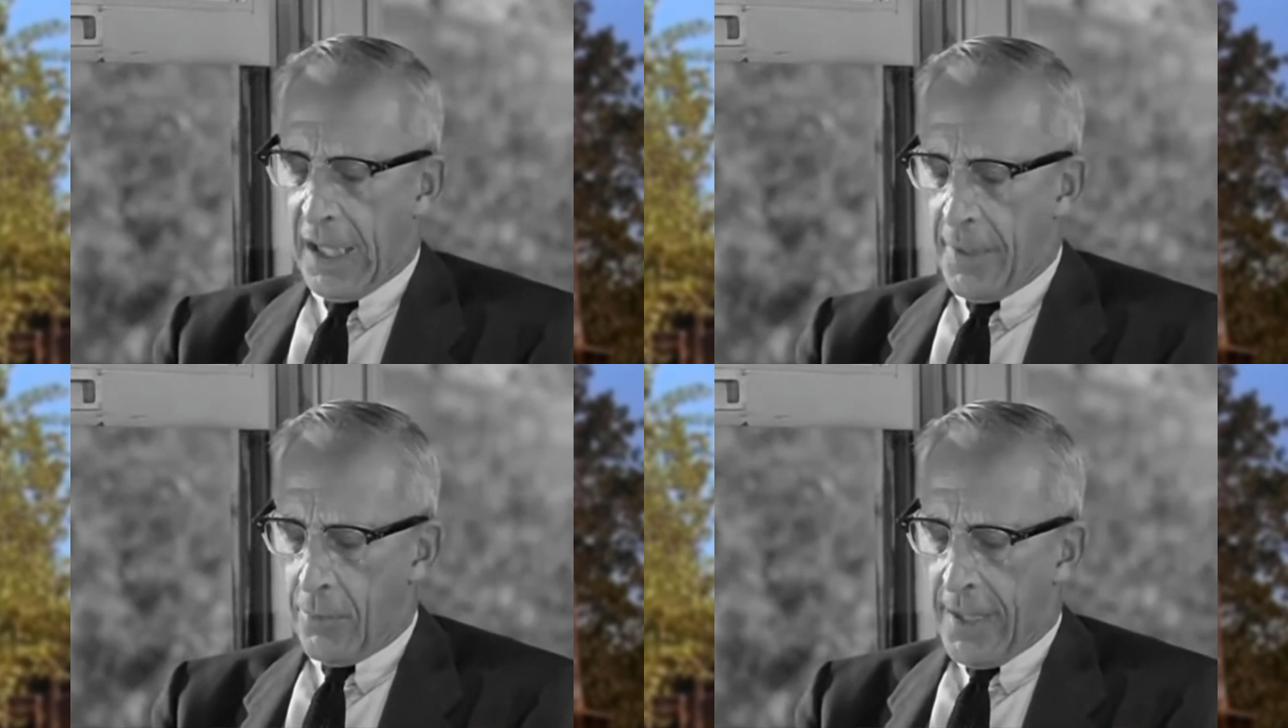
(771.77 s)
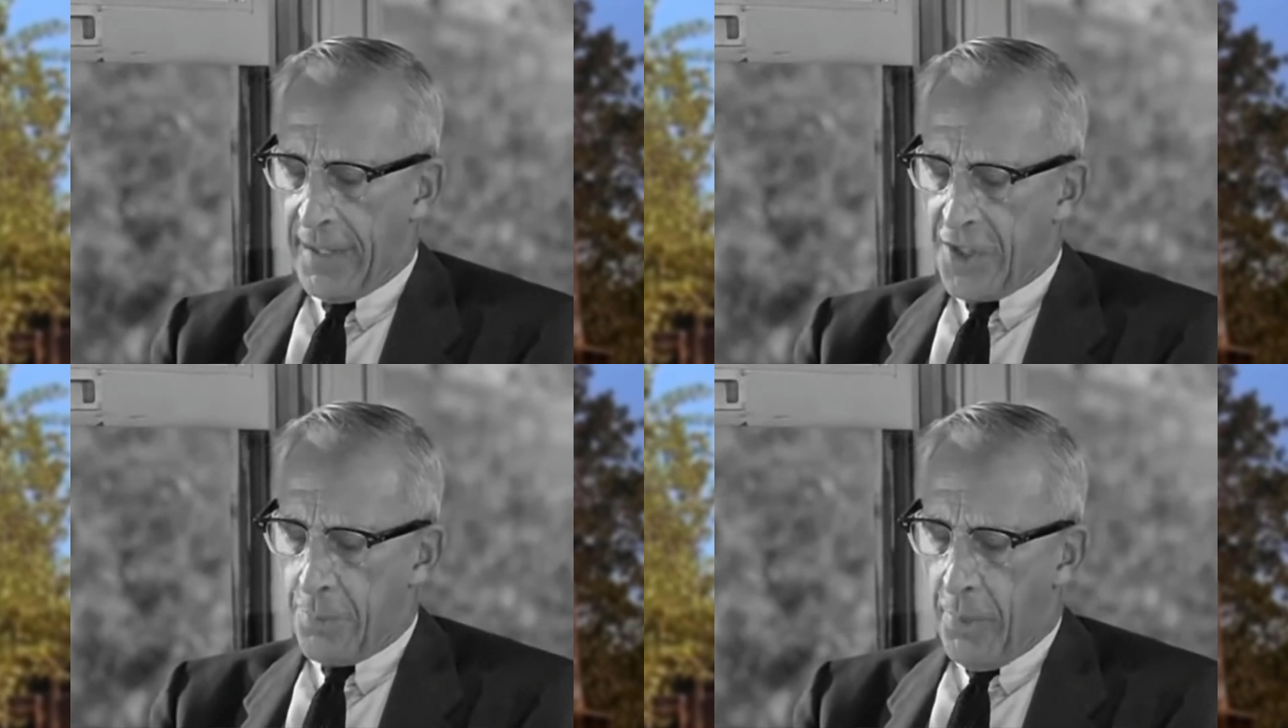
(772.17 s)
personal
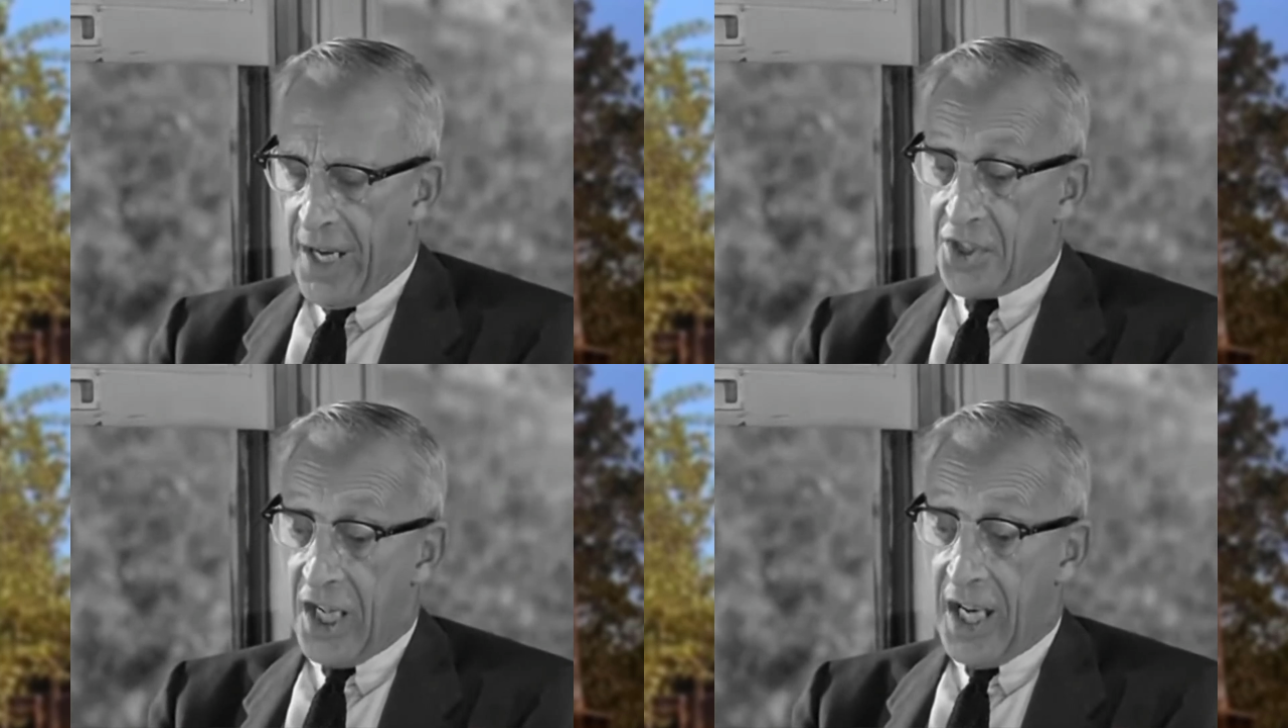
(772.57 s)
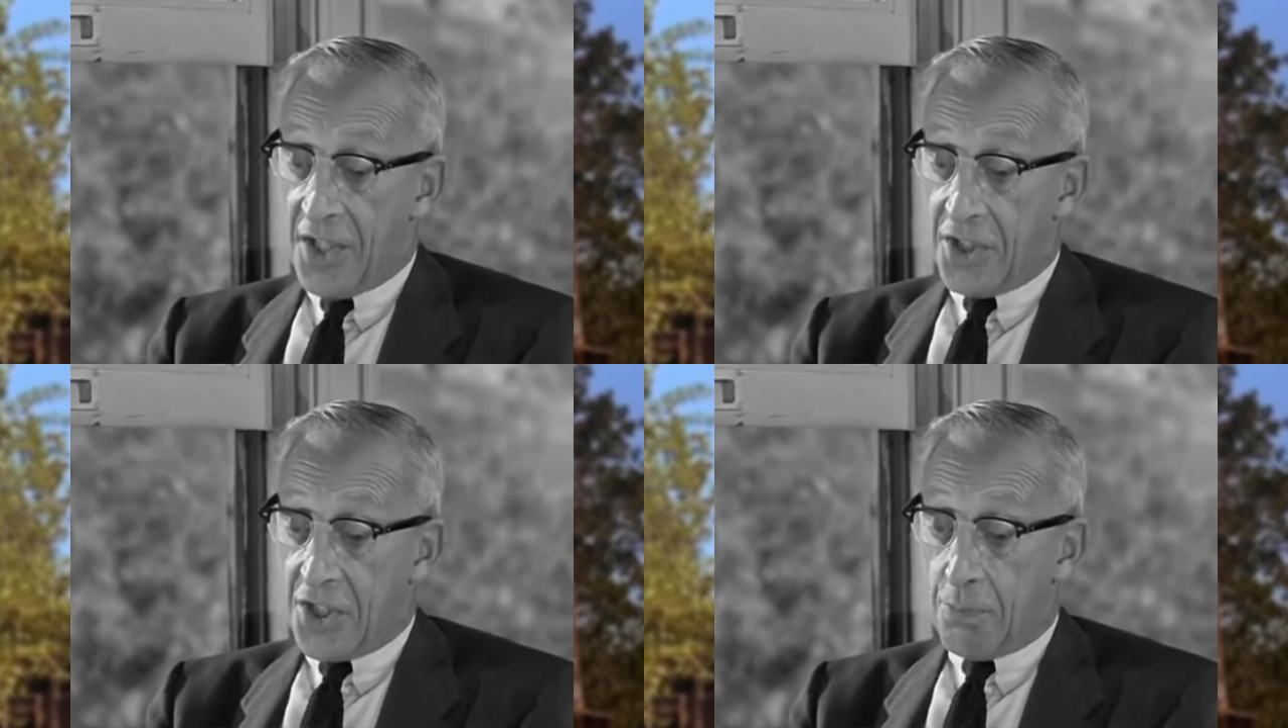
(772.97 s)

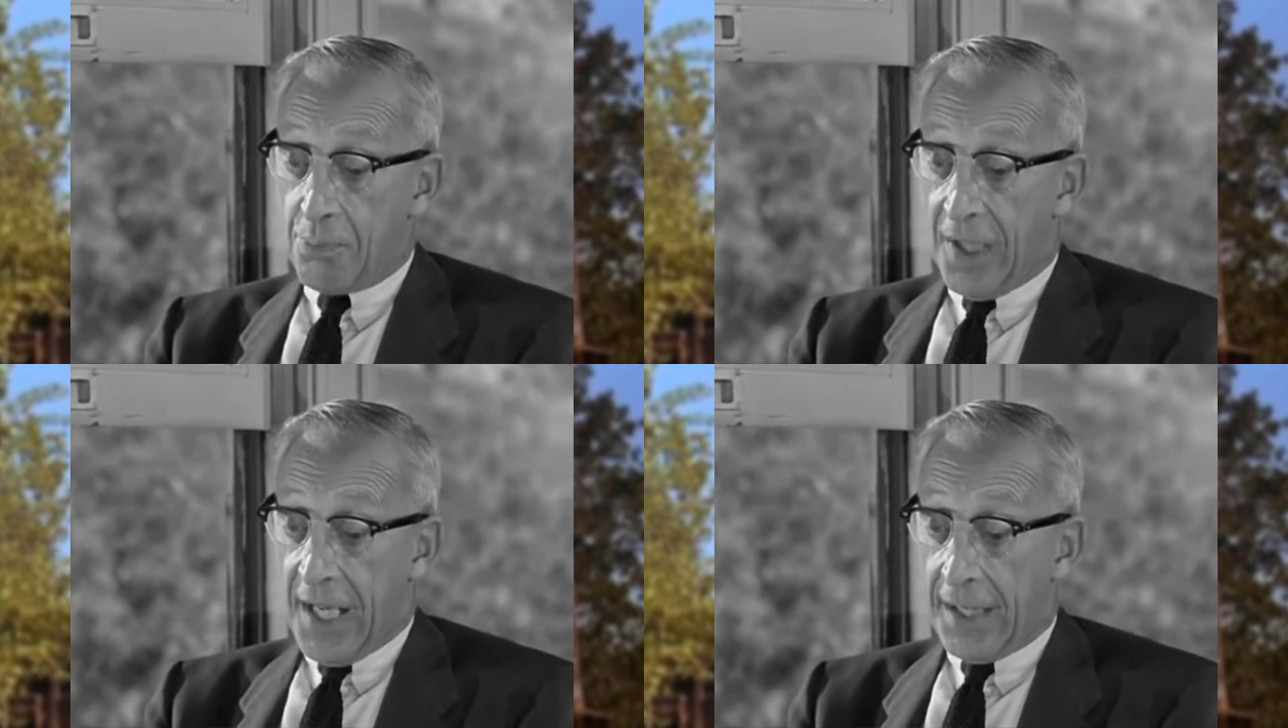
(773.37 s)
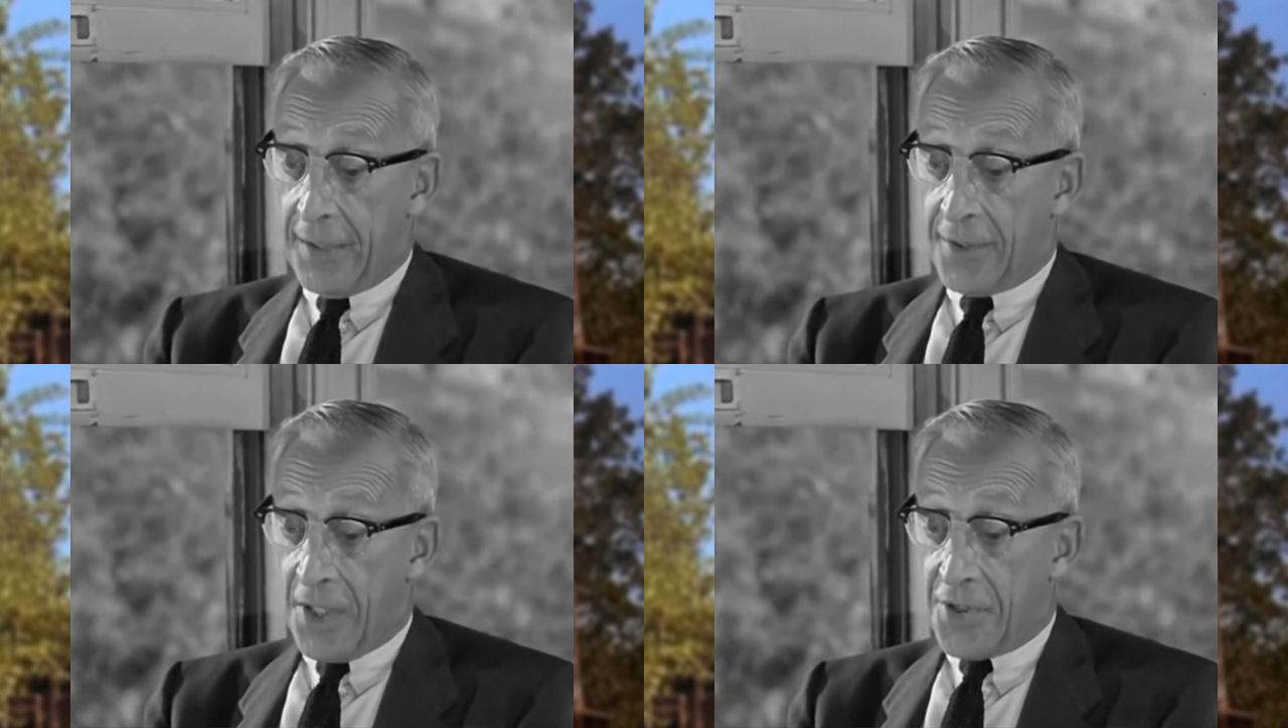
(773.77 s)
relationships.
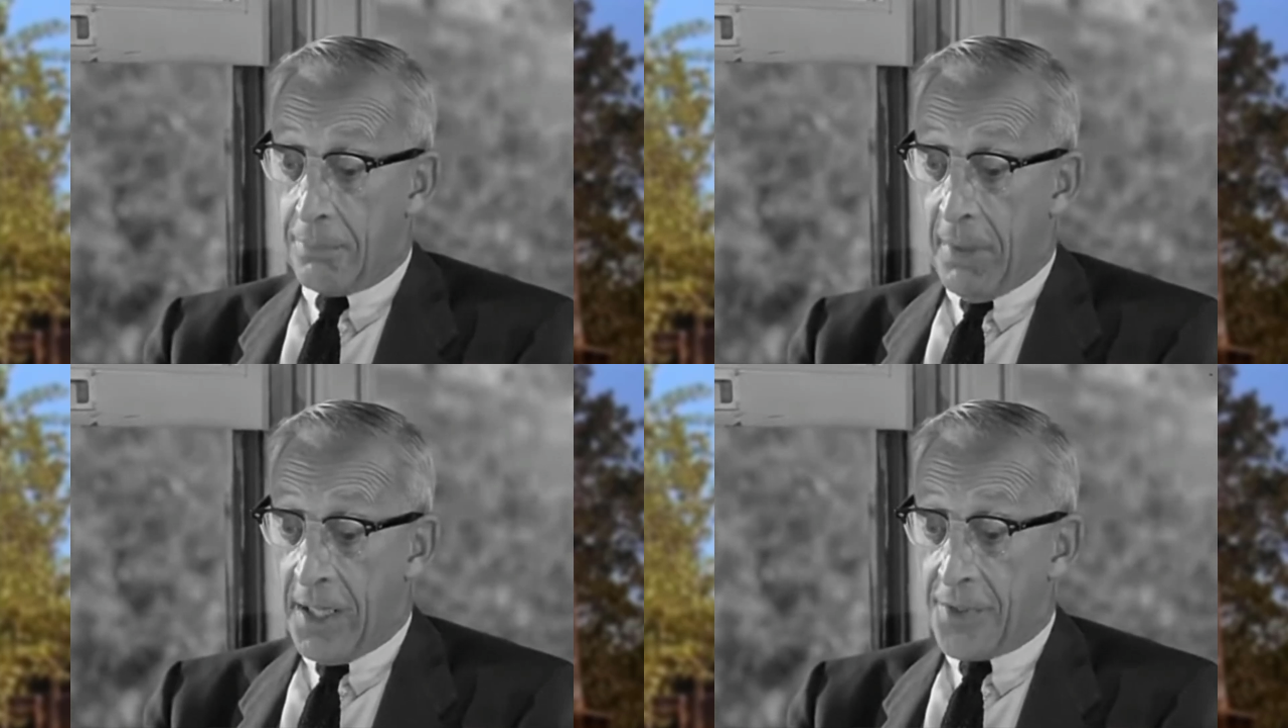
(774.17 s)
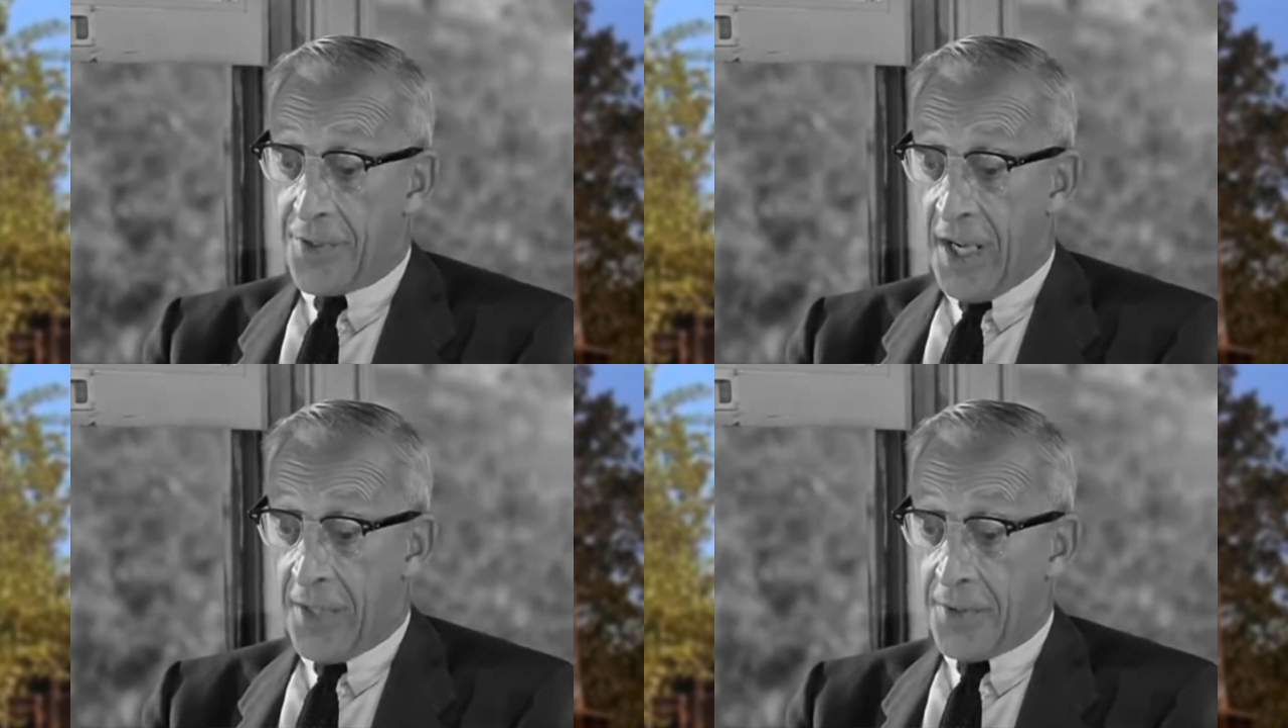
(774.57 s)
Despite his
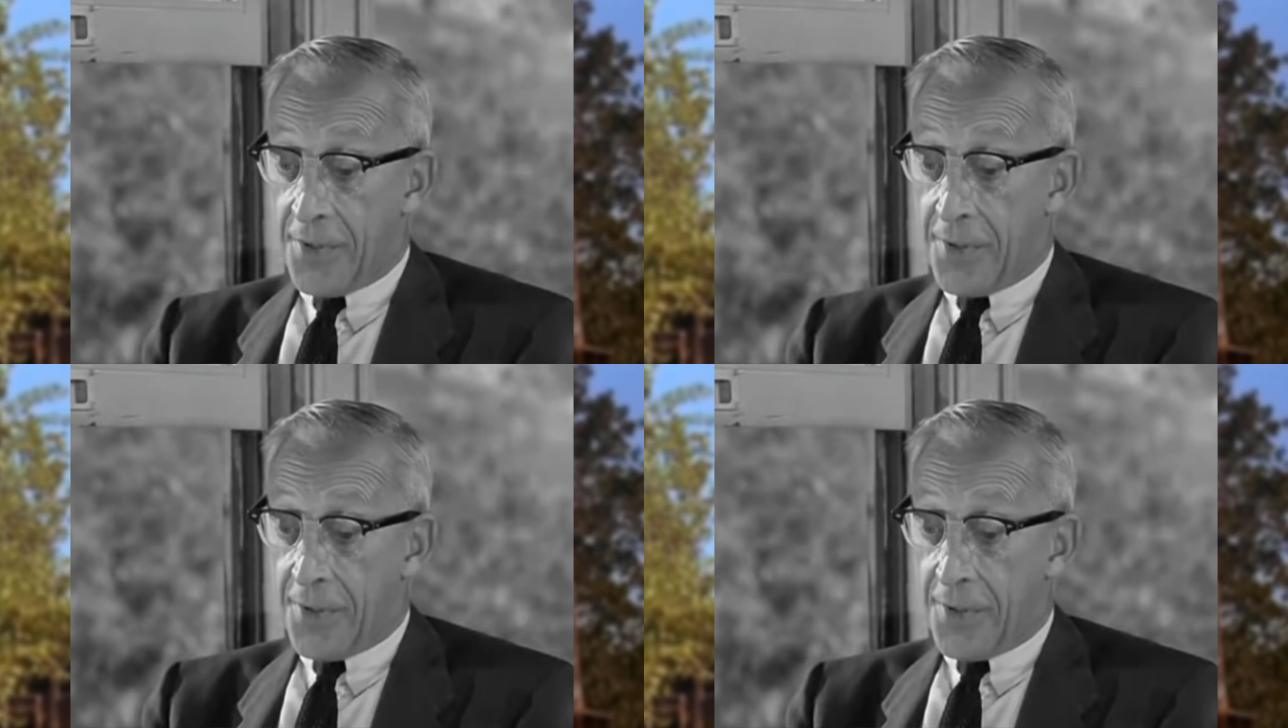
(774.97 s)
professional